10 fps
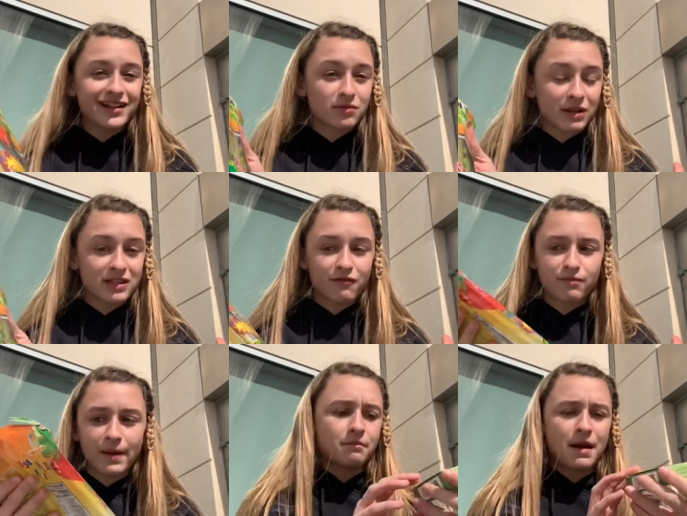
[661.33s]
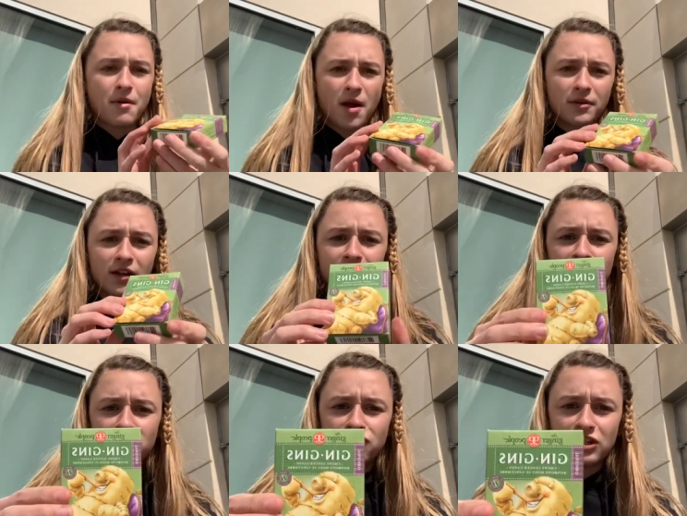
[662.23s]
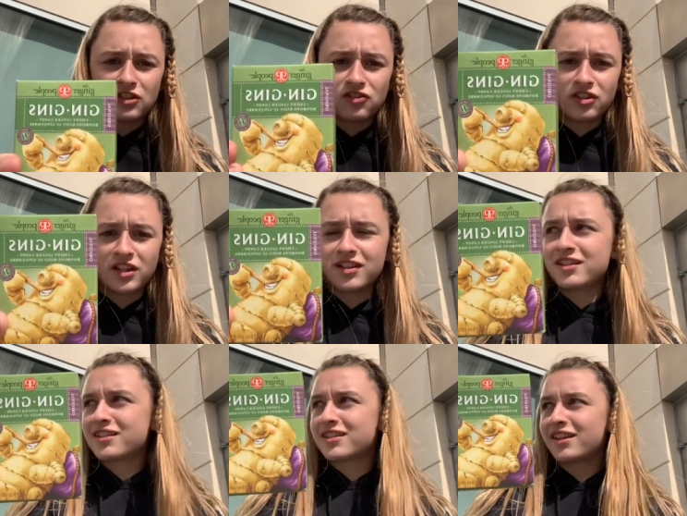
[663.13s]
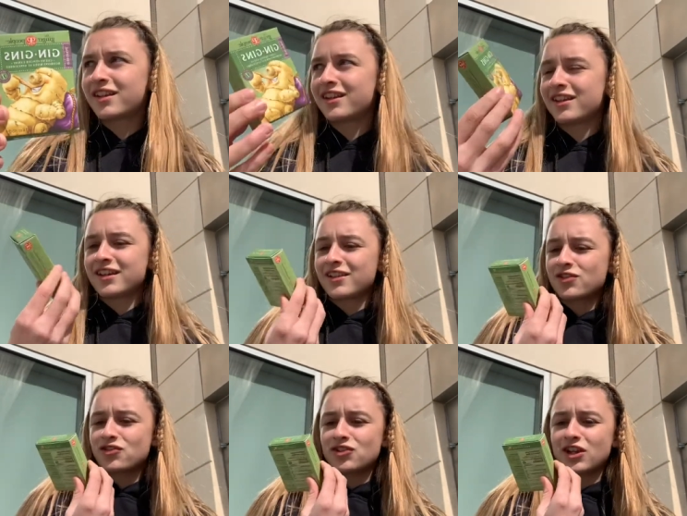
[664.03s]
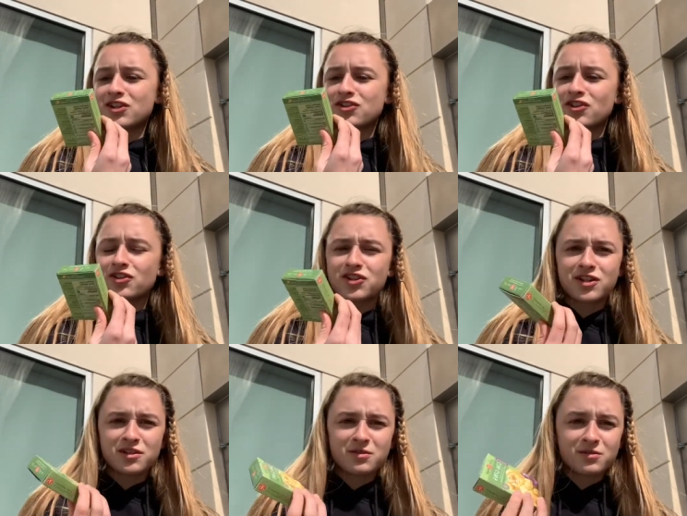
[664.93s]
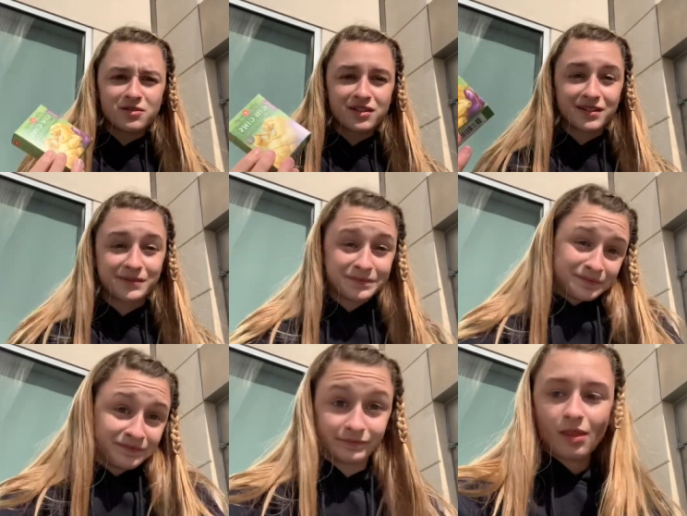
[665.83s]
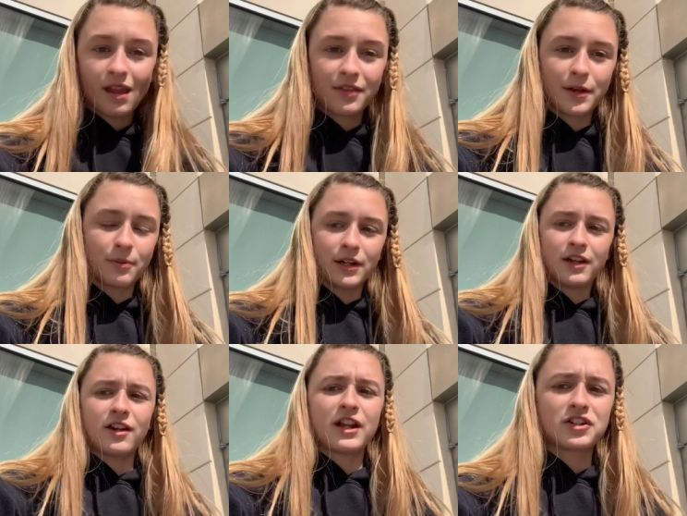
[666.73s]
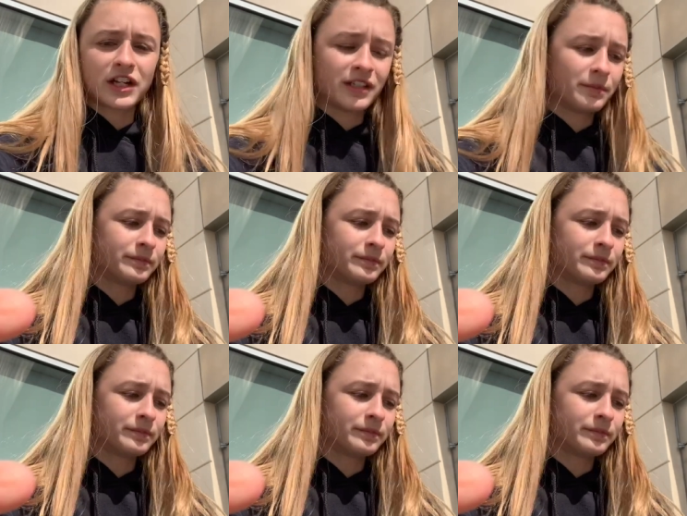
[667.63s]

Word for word: expensive, but my mom got these gingins, ginger chews. They're pretty good, I tried them.